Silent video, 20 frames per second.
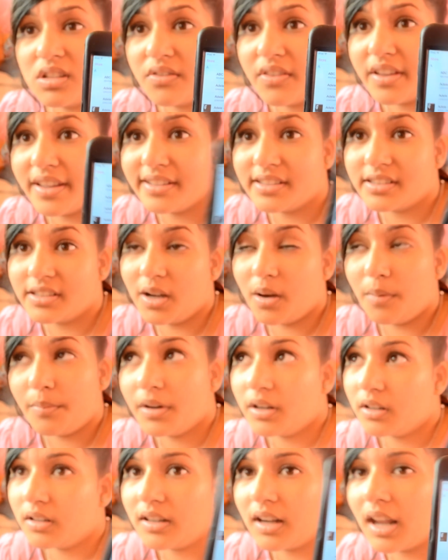of it, so I'm
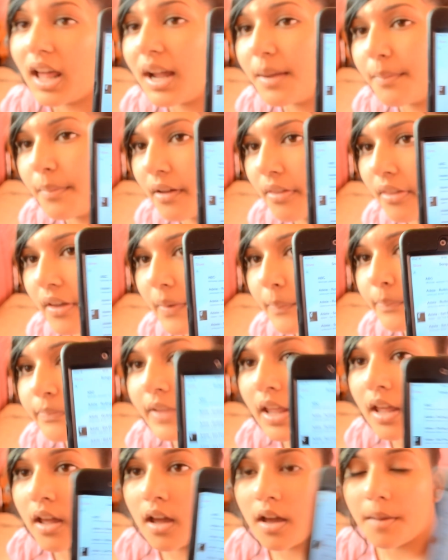not gonna lie about
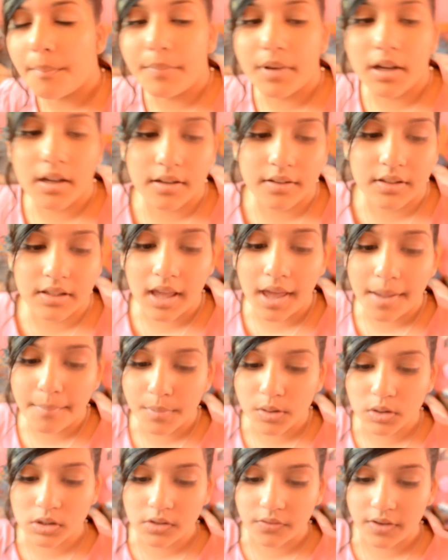that. But yeah,
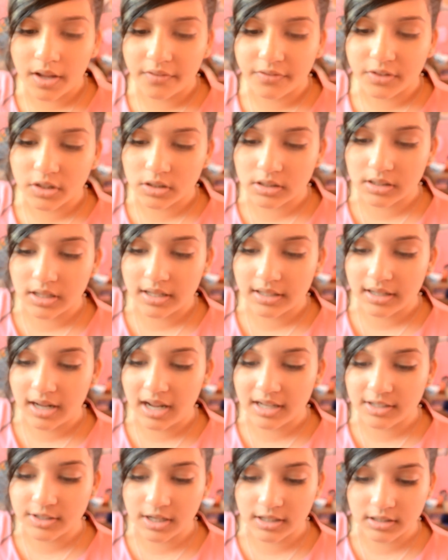most of it I've just like
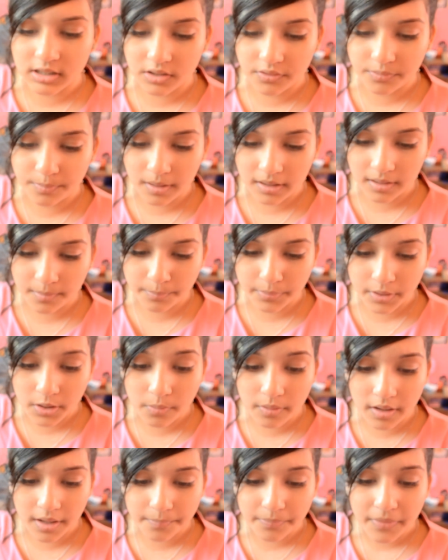hijacked off my
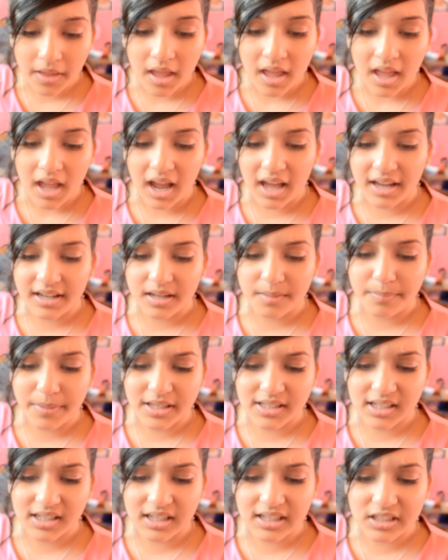computer. And it
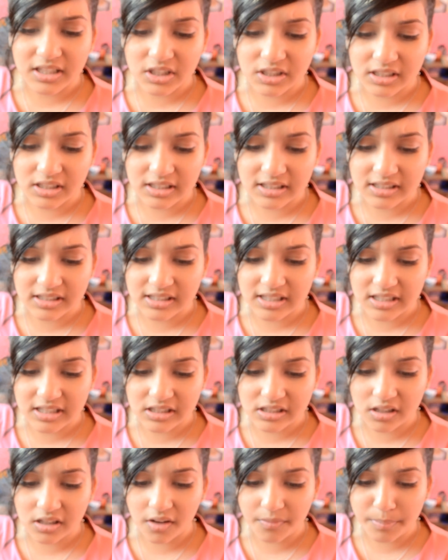basically just
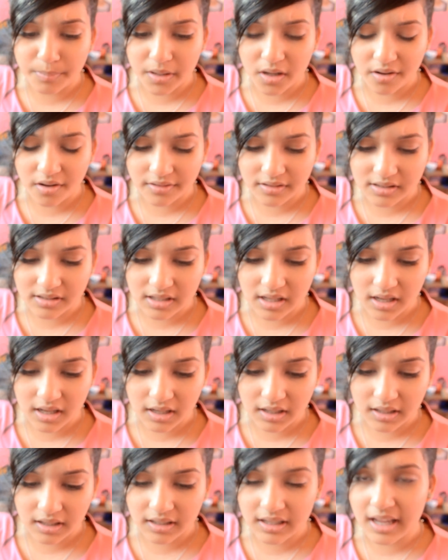consists of
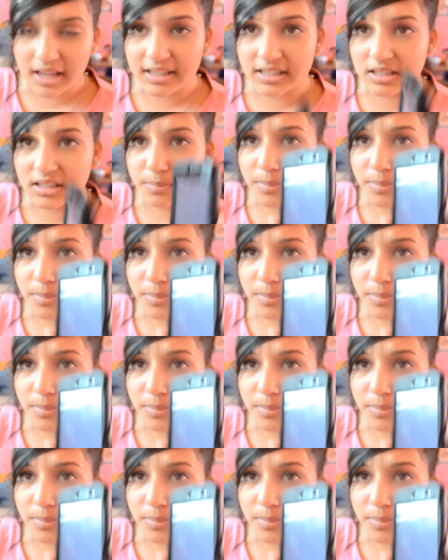Beyonce, Katy